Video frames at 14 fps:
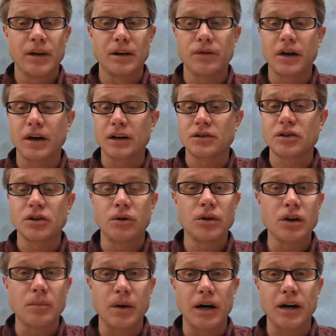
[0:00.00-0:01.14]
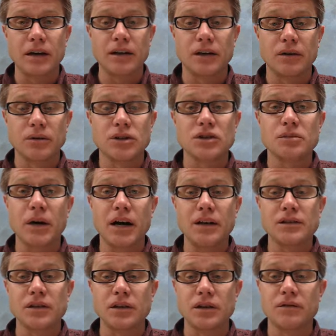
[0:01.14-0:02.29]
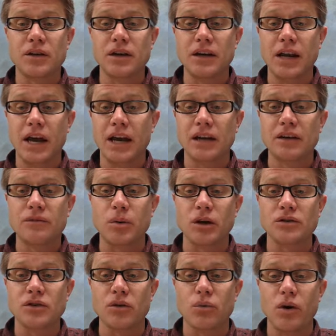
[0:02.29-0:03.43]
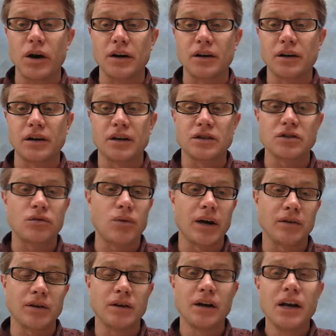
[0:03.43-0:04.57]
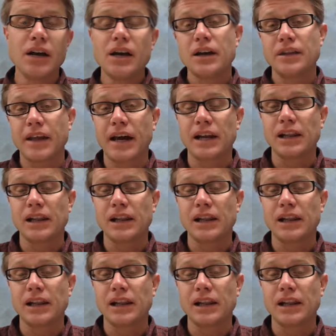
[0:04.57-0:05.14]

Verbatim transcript: And if I add a sodium ion here, which is positive, the negative parts of the water are going to surround it, and